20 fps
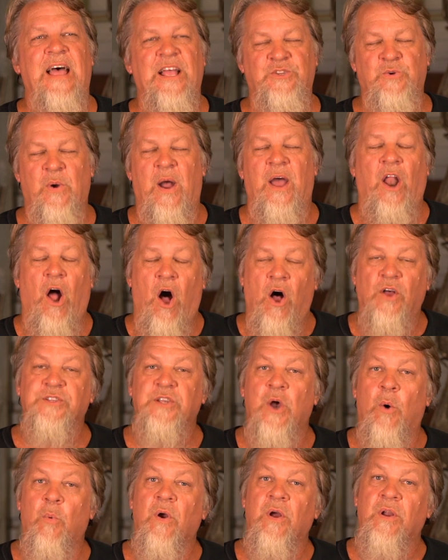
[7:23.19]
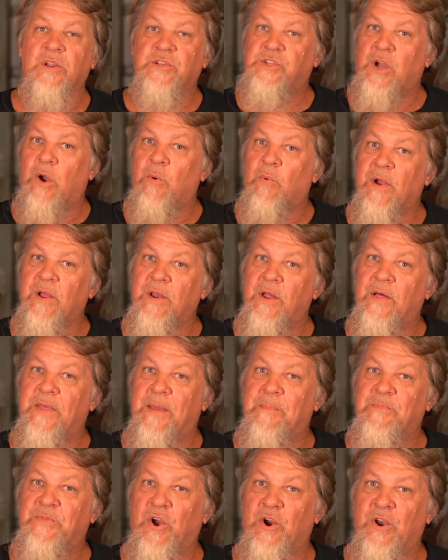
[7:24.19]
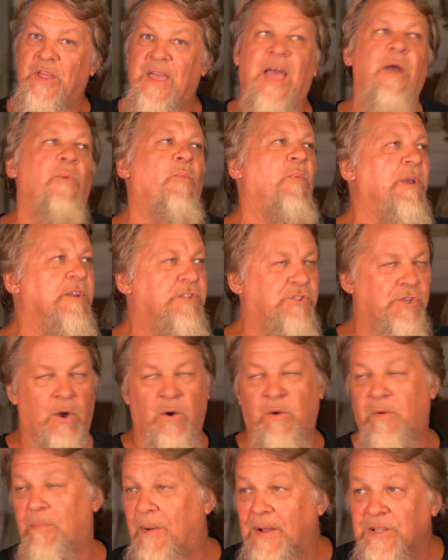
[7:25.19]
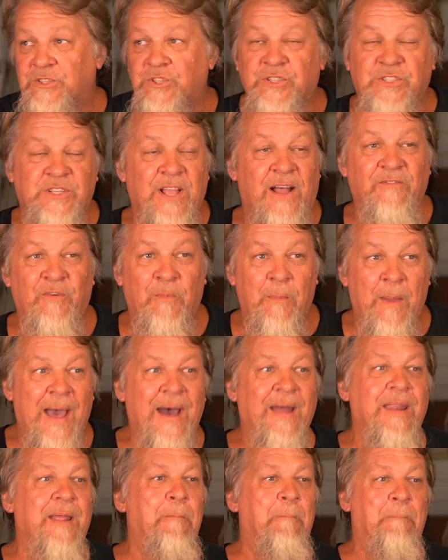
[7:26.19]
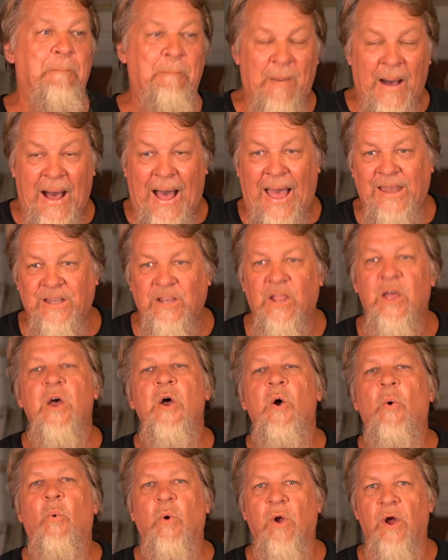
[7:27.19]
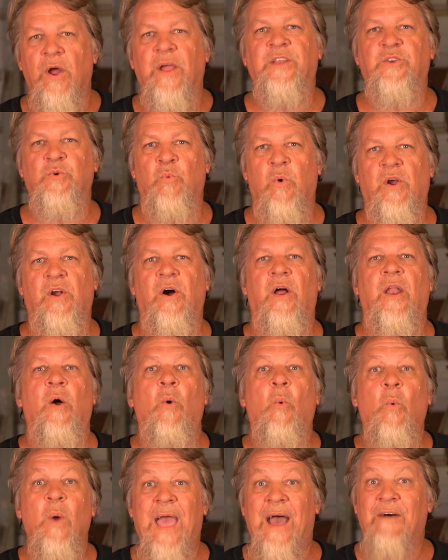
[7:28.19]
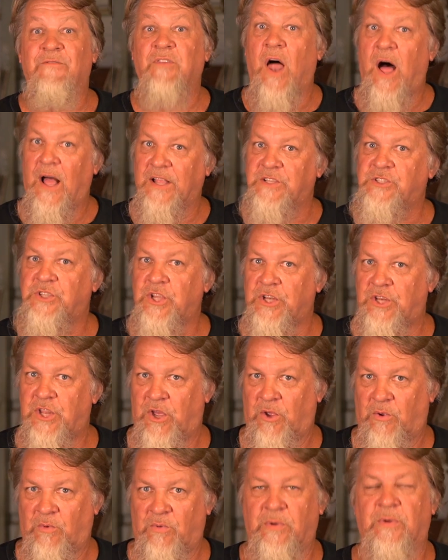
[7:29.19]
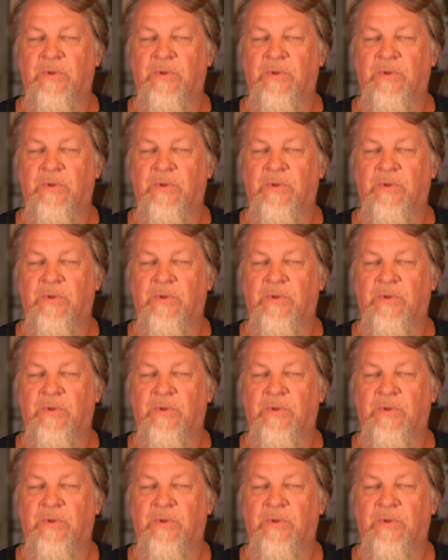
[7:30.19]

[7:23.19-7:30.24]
That's right. Also, we're going to start working on the M38. We showed a bunch of stuff about it, but we're going to get to work on it. We have lots to do.